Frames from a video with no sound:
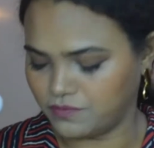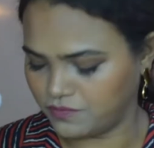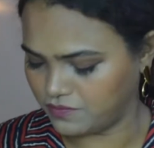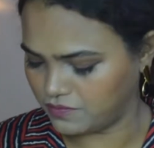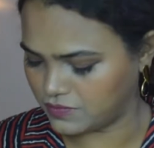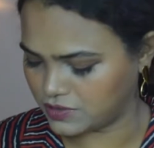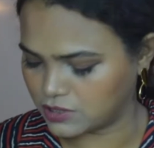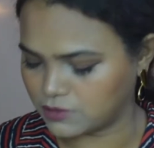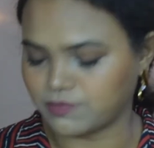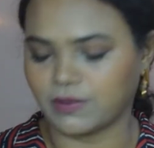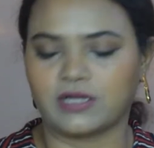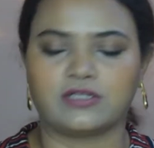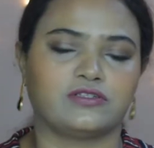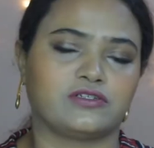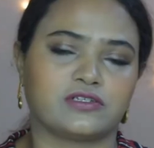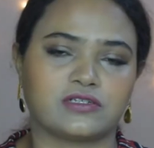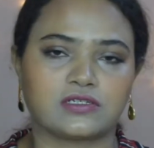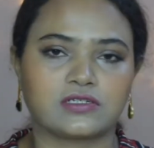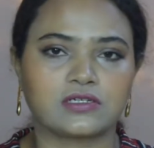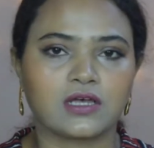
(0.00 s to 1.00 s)

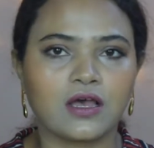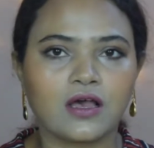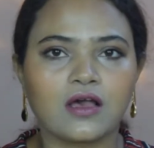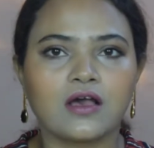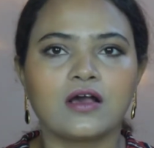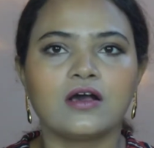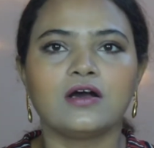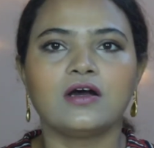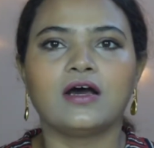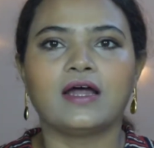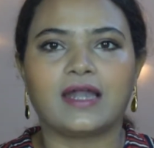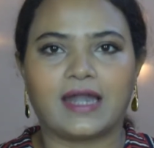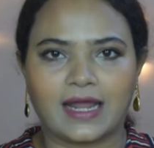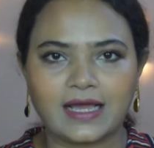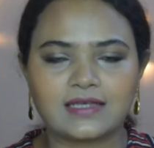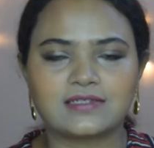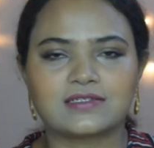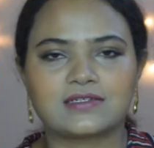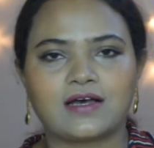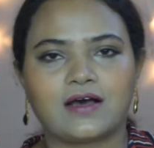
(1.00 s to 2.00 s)
sponges.
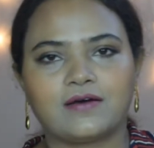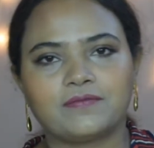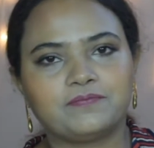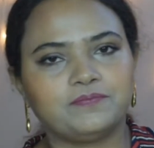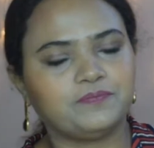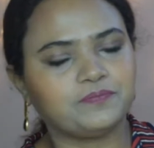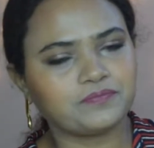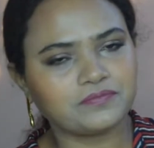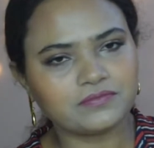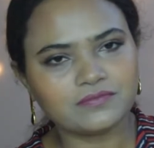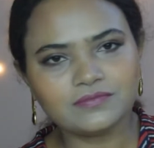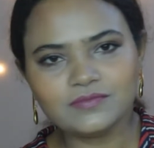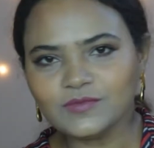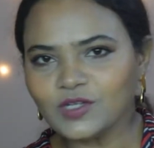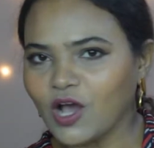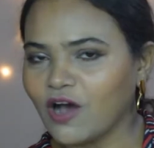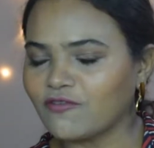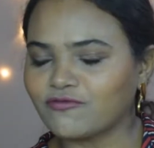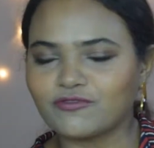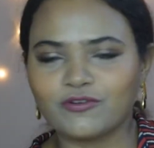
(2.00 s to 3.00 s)
Next up,
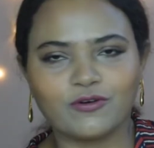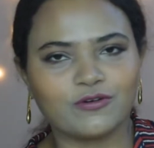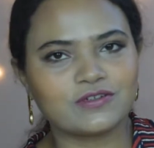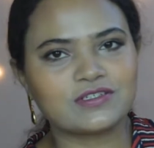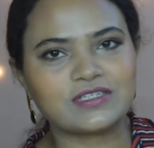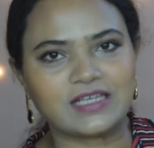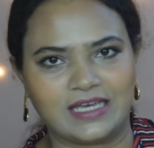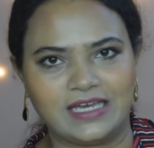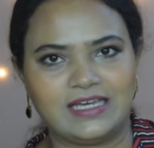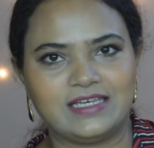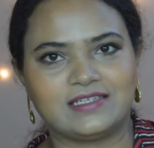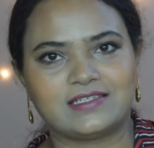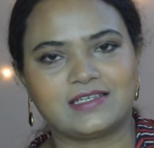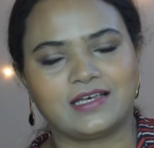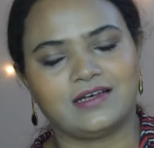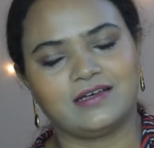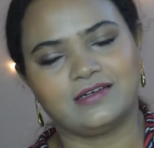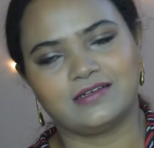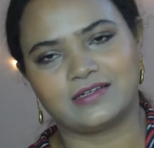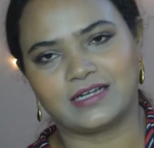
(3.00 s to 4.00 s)
of course, is
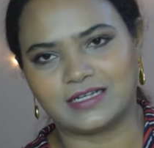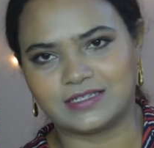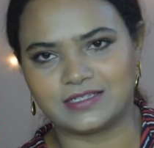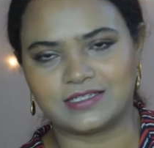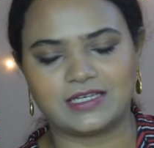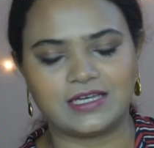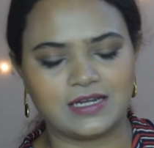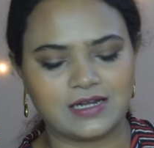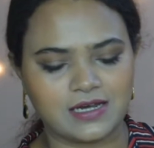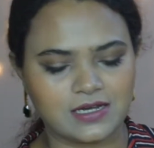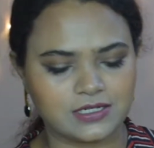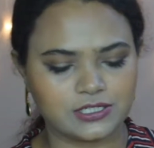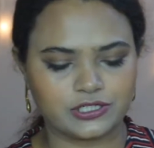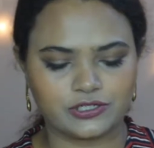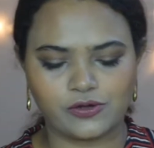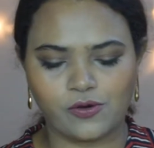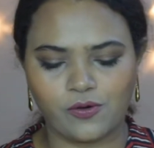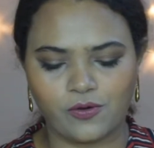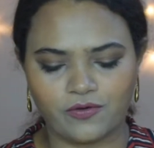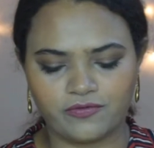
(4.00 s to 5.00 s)
concealer.
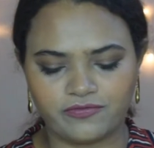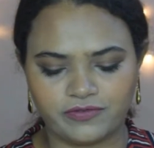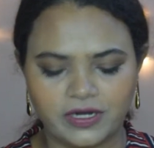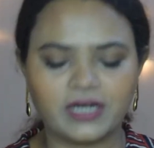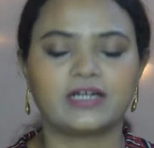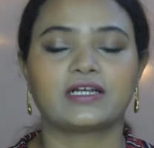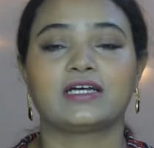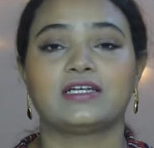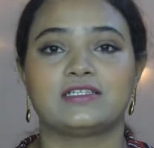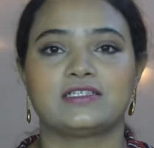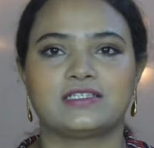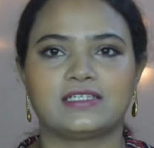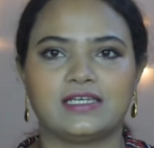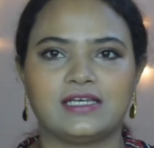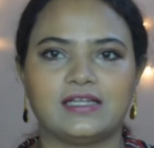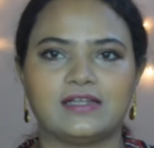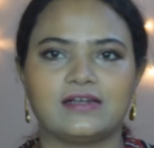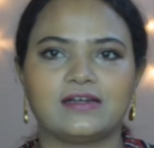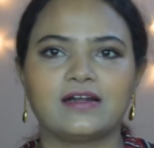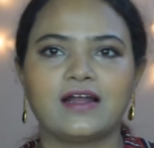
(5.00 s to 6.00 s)
So for
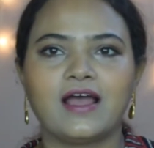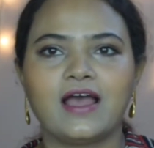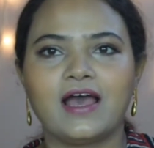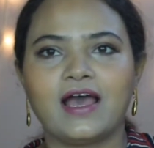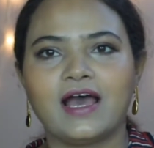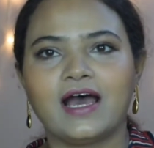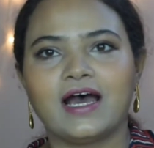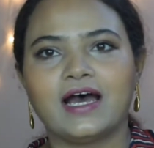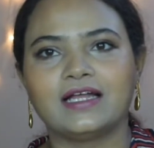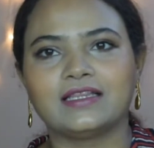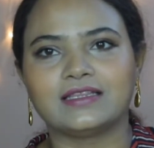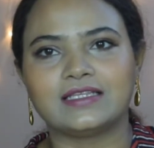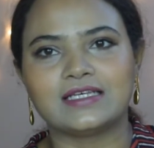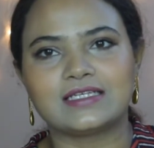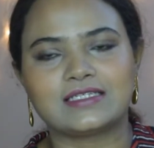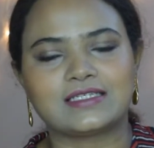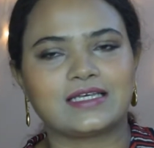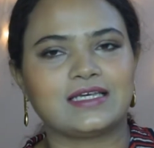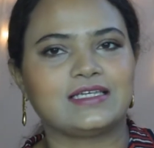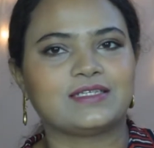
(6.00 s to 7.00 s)
concealer,
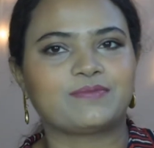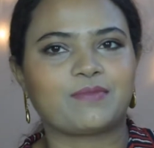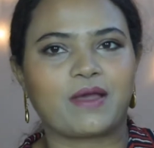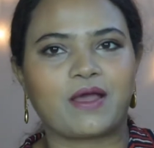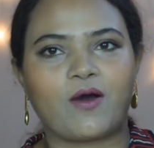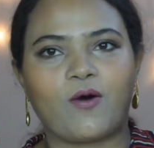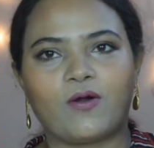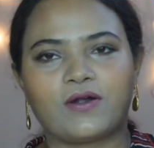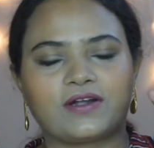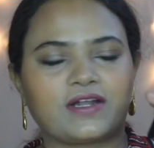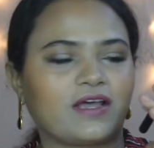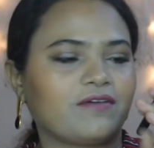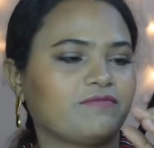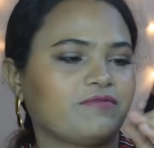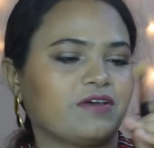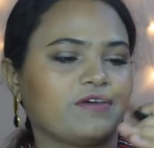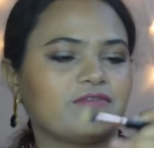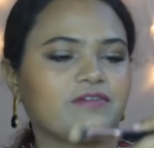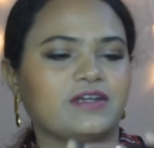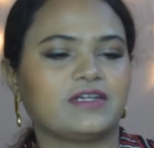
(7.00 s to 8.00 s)
this is my all-time
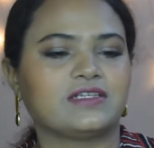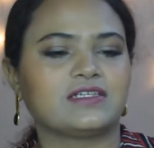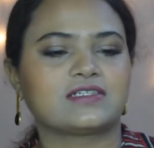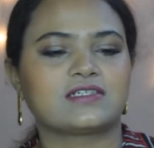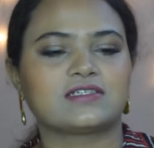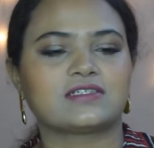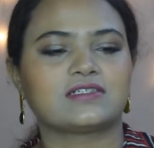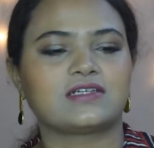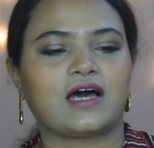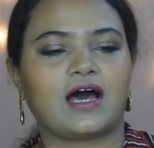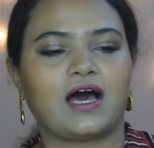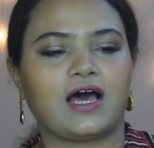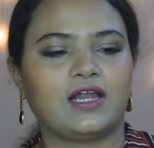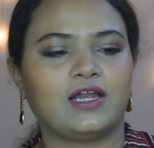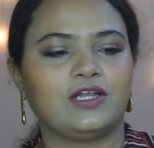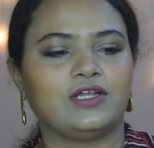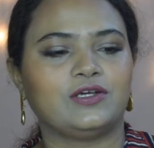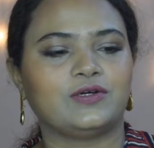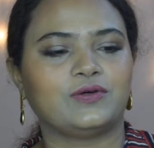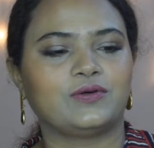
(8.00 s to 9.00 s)
favorite. This is the
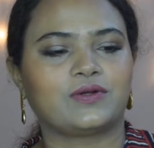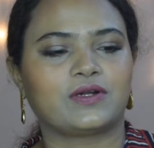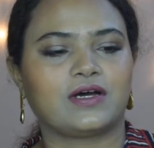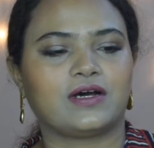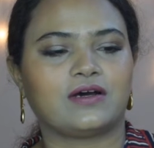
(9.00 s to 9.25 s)
Allure